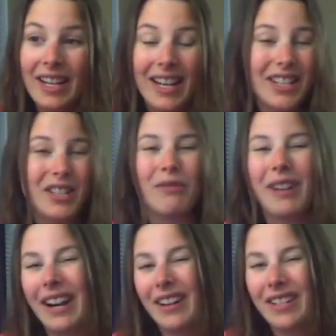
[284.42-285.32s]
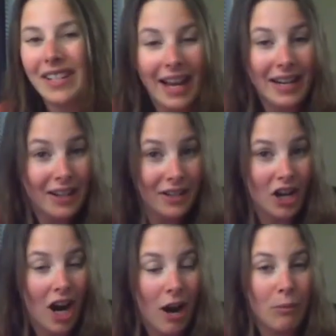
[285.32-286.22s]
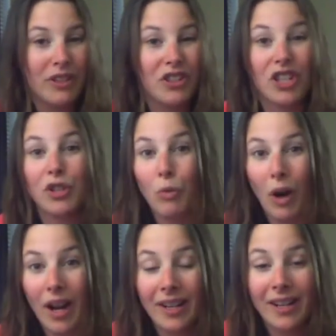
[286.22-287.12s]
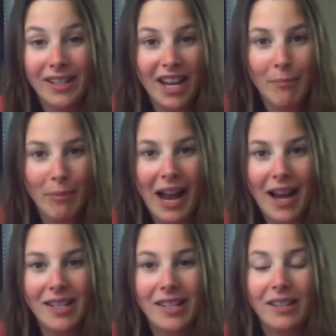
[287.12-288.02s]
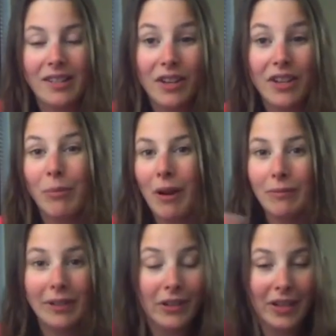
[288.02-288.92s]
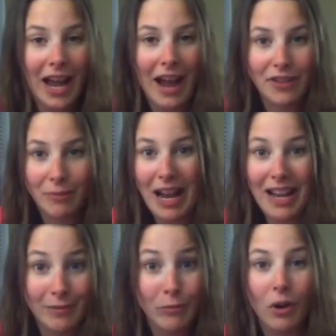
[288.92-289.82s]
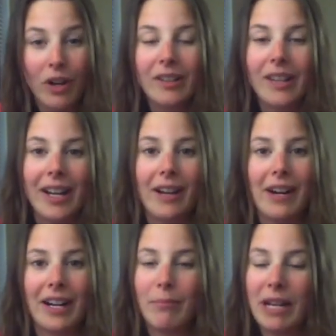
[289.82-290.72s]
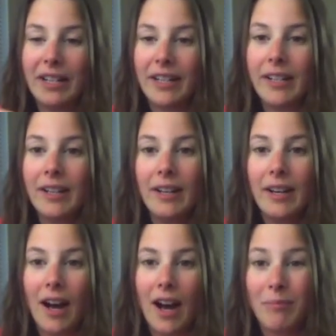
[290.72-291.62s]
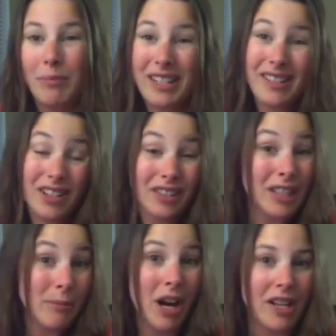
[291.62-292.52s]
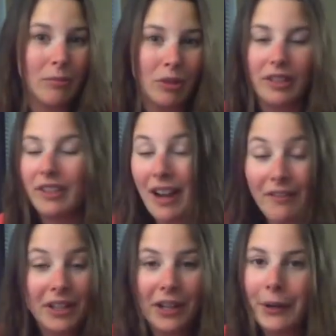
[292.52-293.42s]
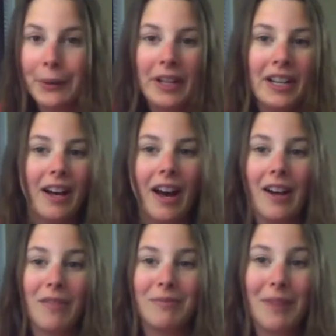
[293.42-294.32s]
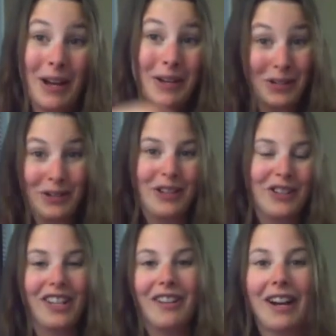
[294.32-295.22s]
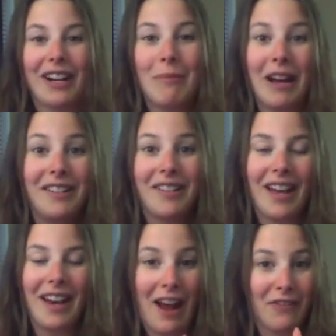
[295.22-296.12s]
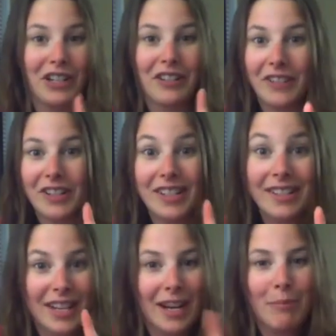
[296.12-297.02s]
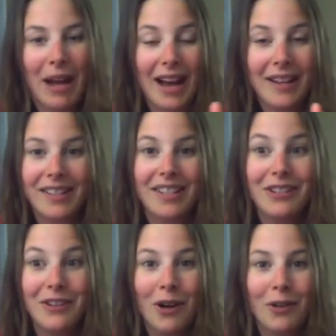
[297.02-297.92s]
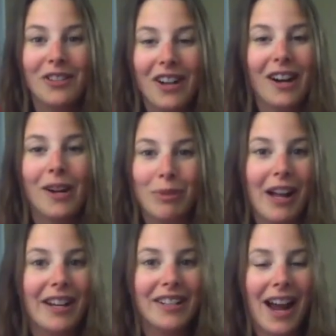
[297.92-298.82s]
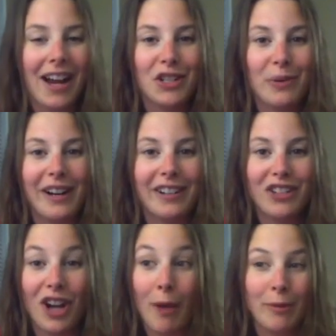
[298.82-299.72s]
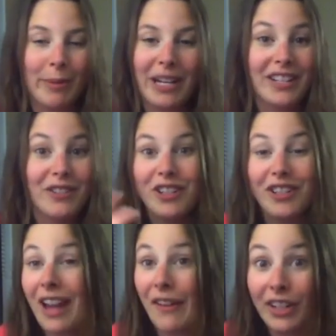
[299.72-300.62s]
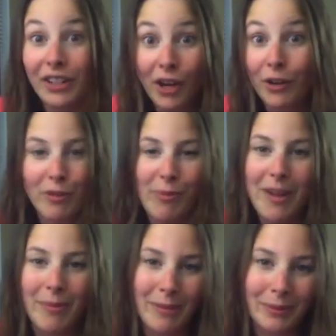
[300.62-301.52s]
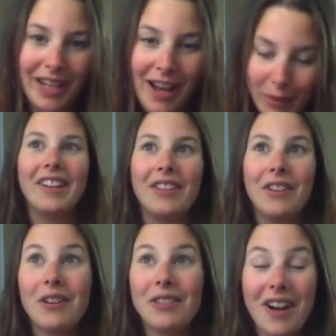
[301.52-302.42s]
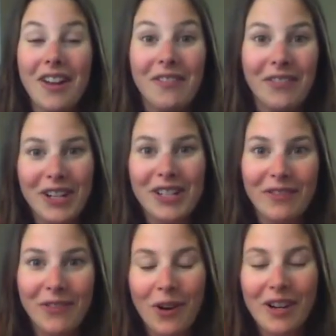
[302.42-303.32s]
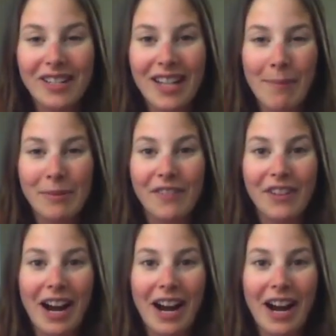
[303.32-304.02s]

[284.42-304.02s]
It's rare to get a job with just 1 exam passed, so you're probably going to have to pass more, like I recommended, but it's certainly possible. You never know. I do usually recommend that after your first exam passed, you go start applying to actuarial jobs, because you just never know, you might be able to get one. Those are the first 4 steps of your